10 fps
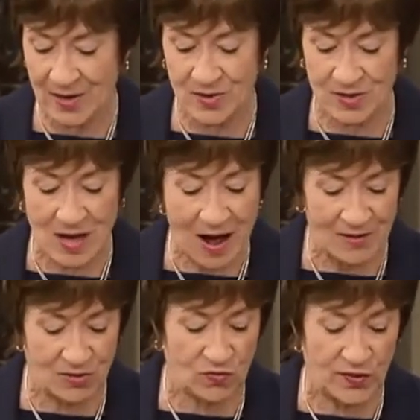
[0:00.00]

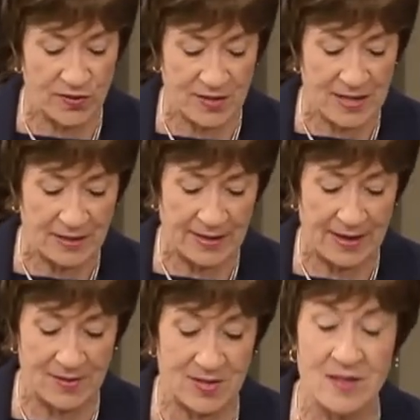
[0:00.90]
Assad's
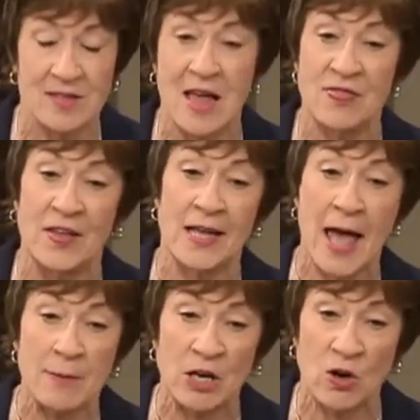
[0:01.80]
facilities is that the
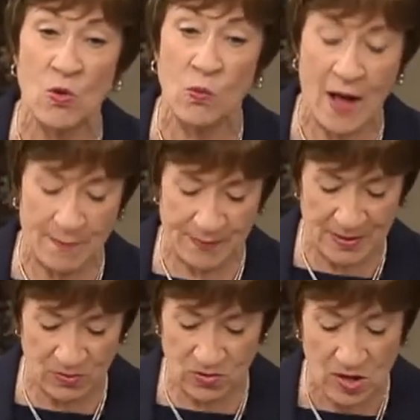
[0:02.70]
chemical
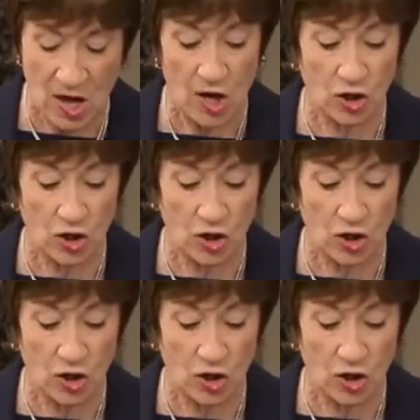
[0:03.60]
weapons